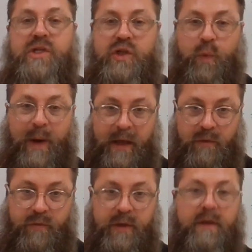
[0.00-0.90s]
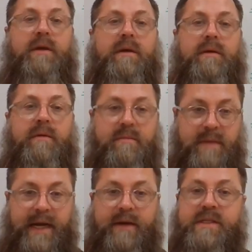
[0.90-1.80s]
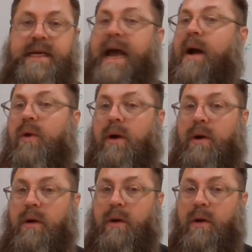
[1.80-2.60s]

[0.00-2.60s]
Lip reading: 12 miles an hour.